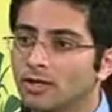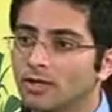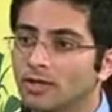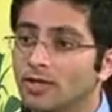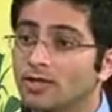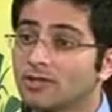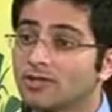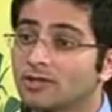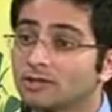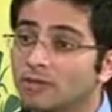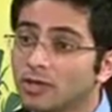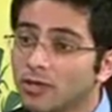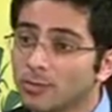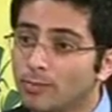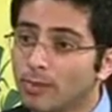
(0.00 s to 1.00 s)
Because
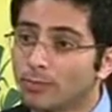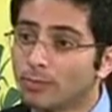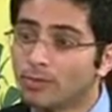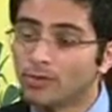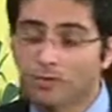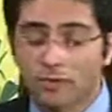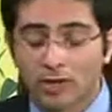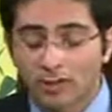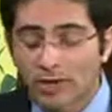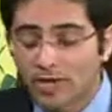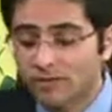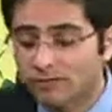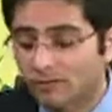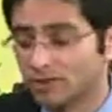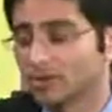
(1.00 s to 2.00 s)
three people, three
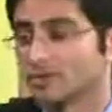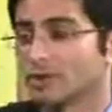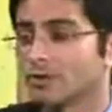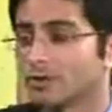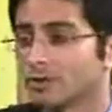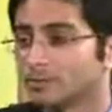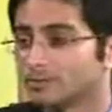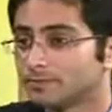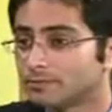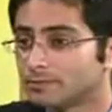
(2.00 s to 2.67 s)
men, for example,